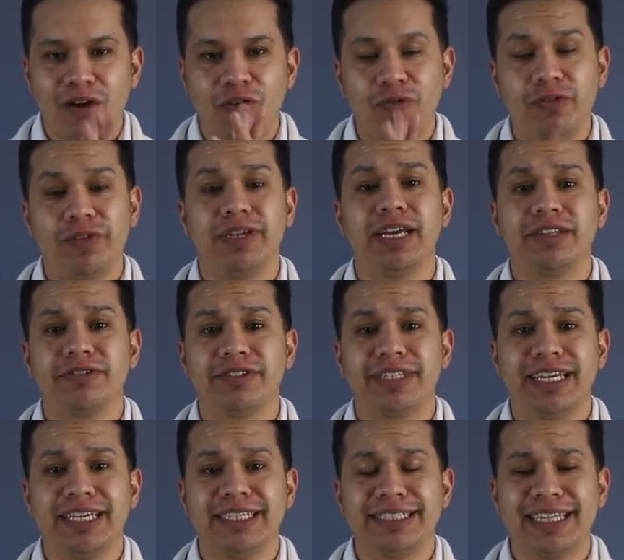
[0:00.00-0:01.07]
Hopefully you guys are
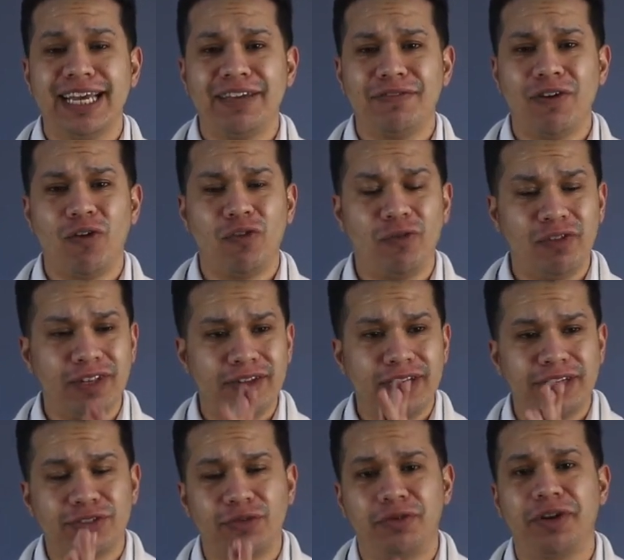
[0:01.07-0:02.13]
staying safe. Hopefully you
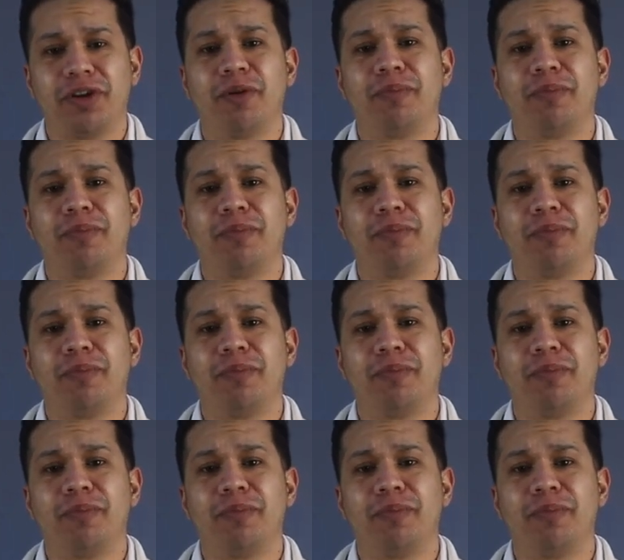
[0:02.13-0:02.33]
guys are wearing